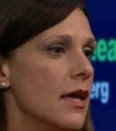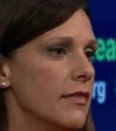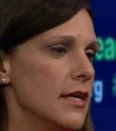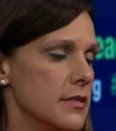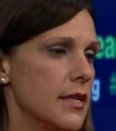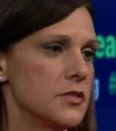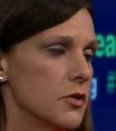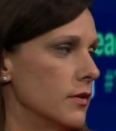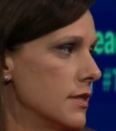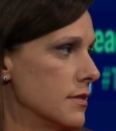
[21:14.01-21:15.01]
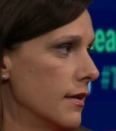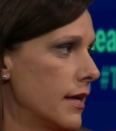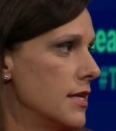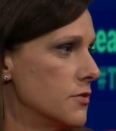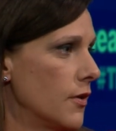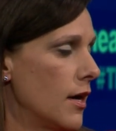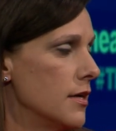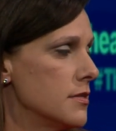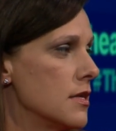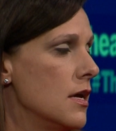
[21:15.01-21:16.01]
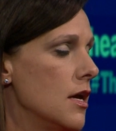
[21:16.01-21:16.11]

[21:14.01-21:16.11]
That certainly isn't the case for us.